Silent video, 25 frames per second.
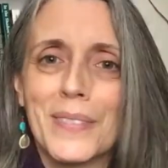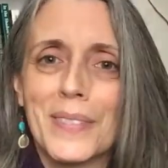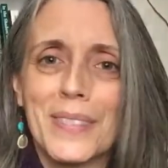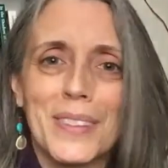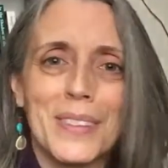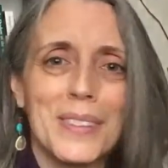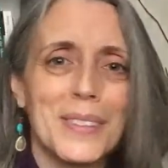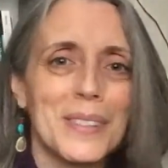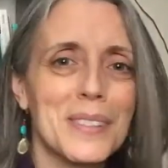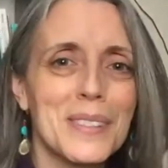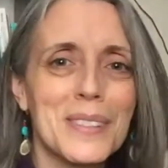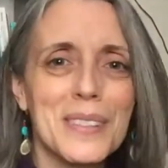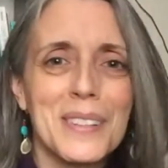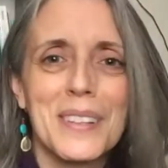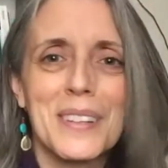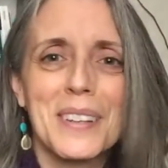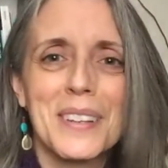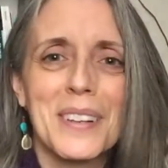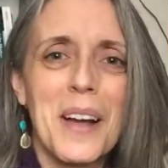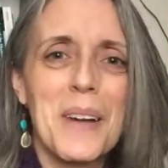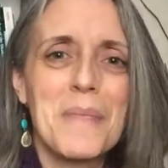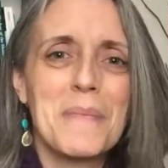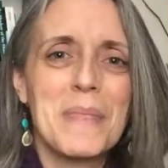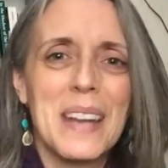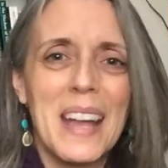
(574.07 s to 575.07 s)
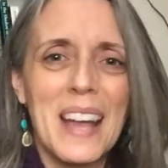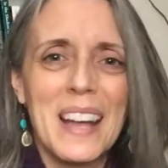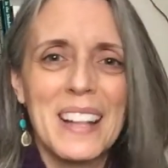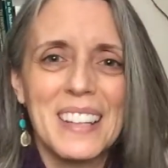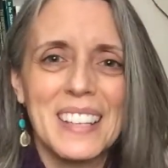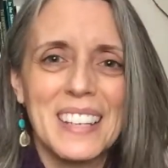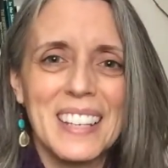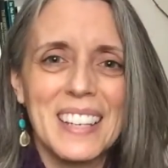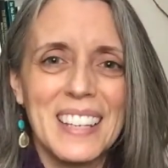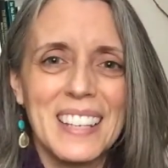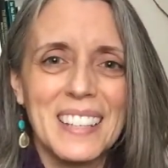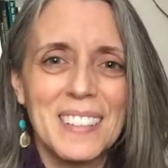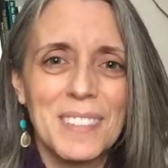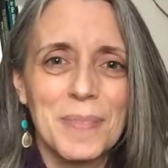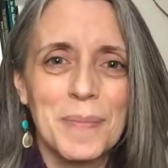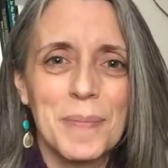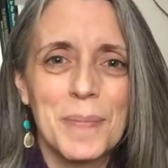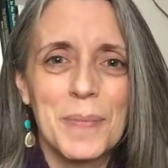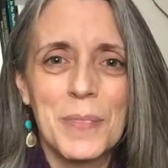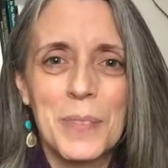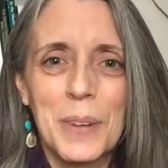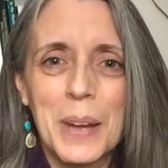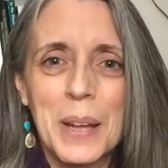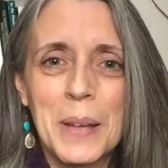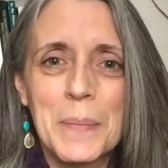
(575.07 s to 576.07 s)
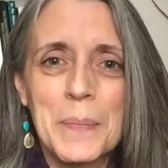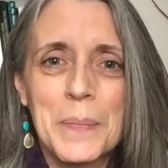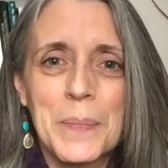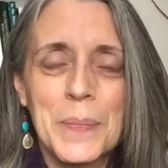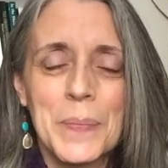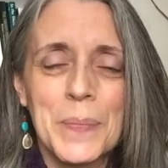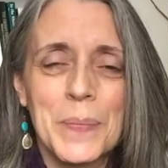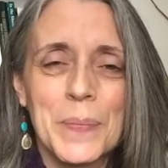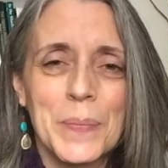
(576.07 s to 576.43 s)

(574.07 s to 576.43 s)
there's a commonality, right?